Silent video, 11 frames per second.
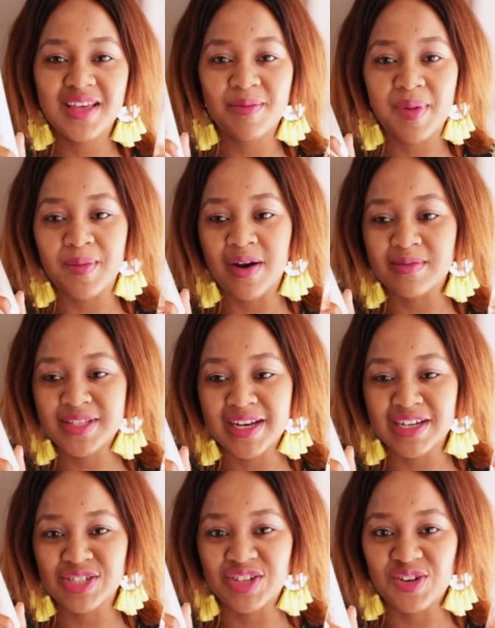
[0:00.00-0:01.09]
thing my mom said
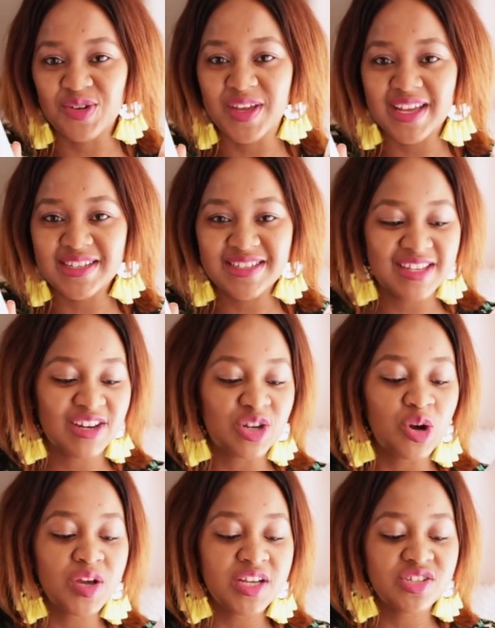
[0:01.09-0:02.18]
I should go get. She said,
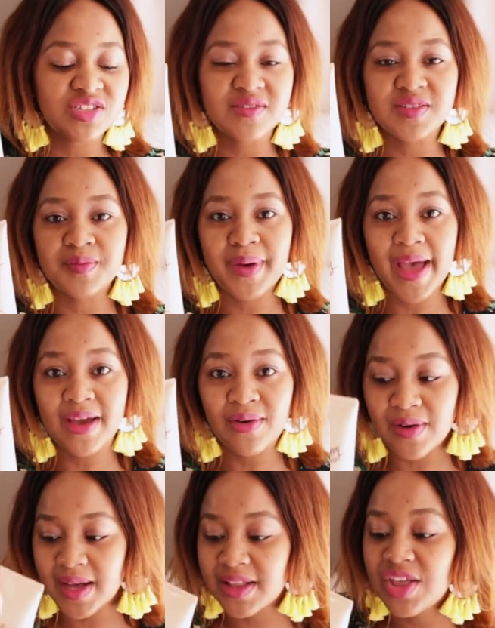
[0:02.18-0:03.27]
go get yourself some bio
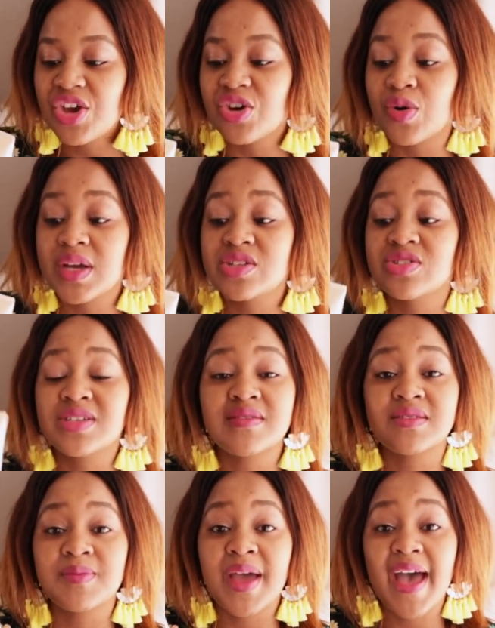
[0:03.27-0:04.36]
oil, go get
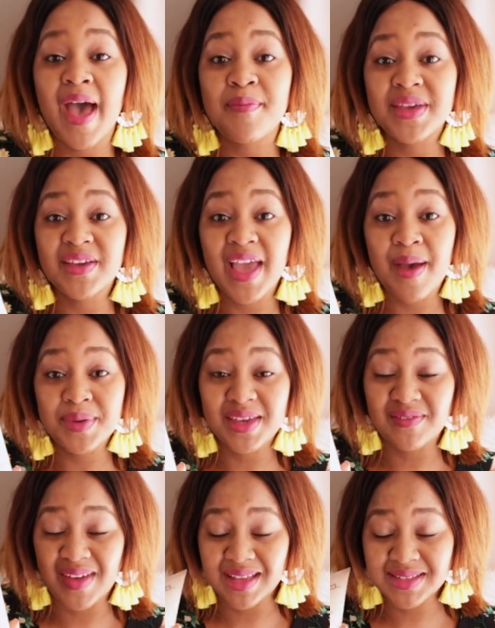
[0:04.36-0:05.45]
yourself some happy
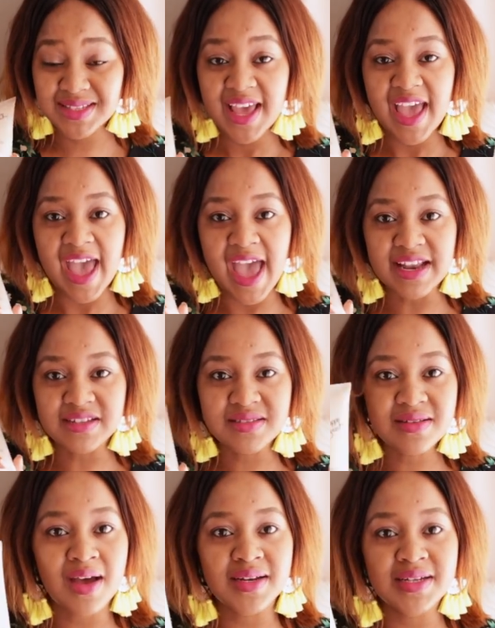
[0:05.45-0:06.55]
events, and
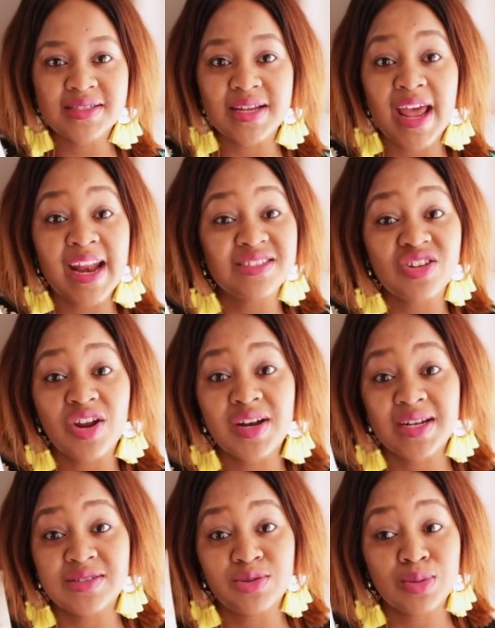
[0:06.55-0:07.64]
I started
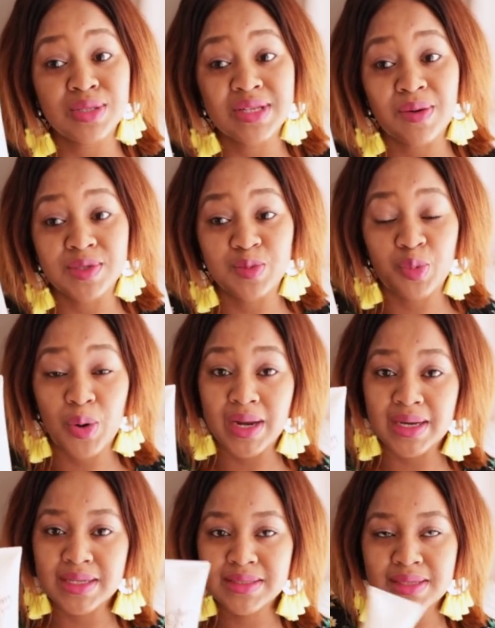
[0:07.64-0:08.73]
it as soon as I was
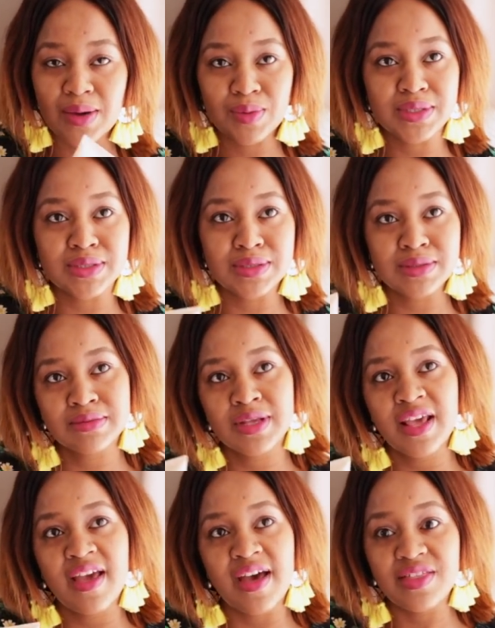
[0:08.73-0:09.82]
pregnant.
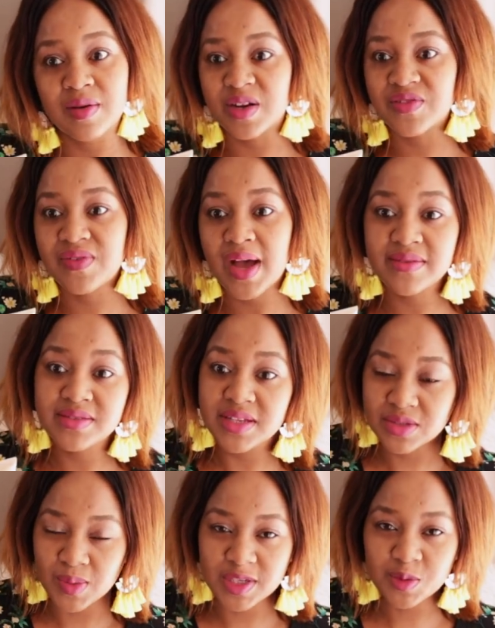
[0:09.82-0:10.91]
I think about
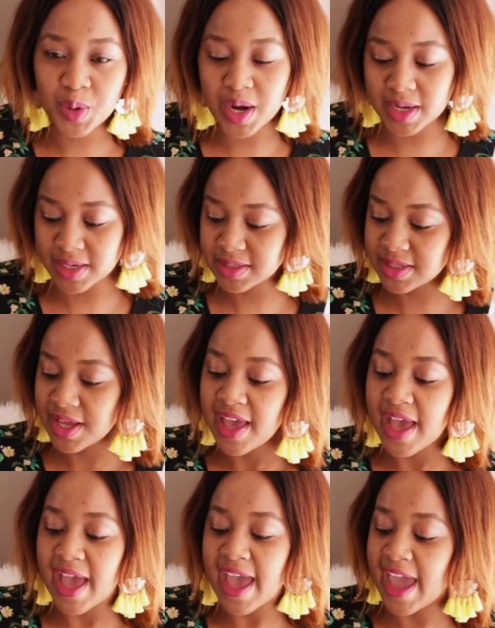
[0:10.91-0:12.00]
5-6 weeks pregnant. Yep.
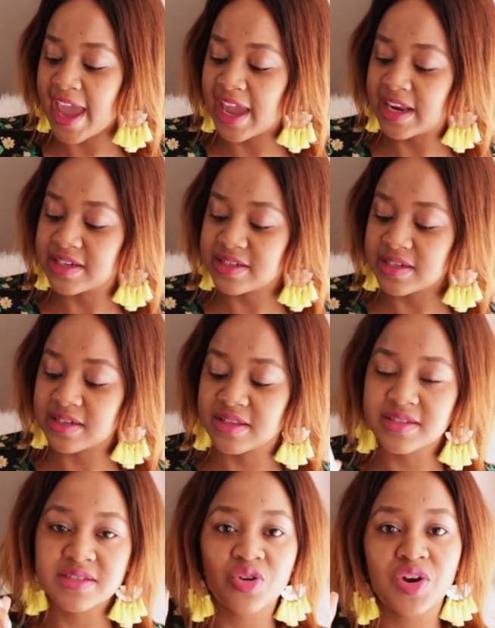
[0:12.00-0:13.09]
And
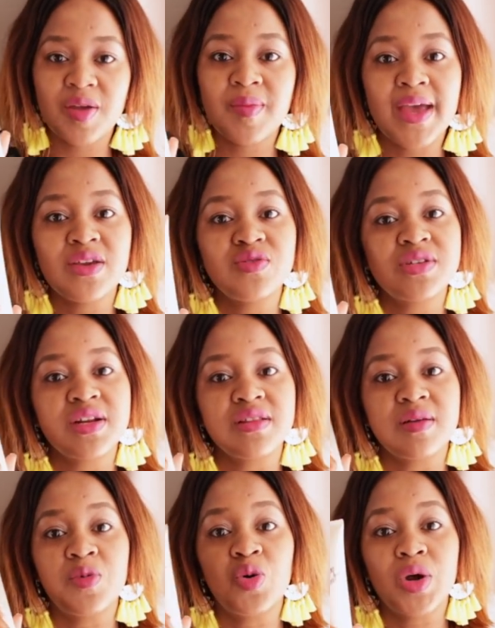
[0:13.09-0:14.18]
this cream, I use it in
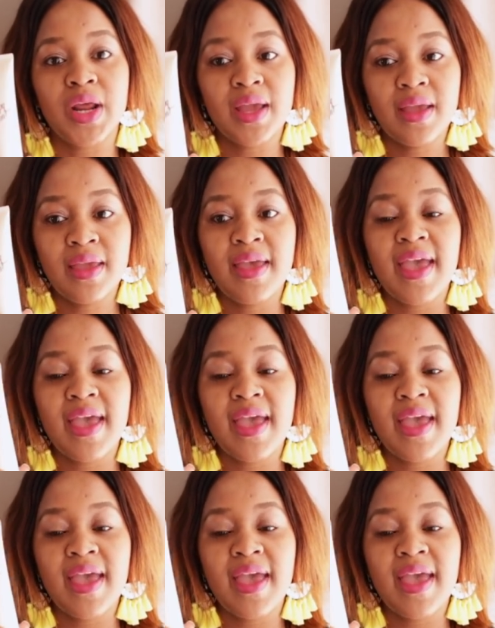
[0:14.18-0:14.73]
the morning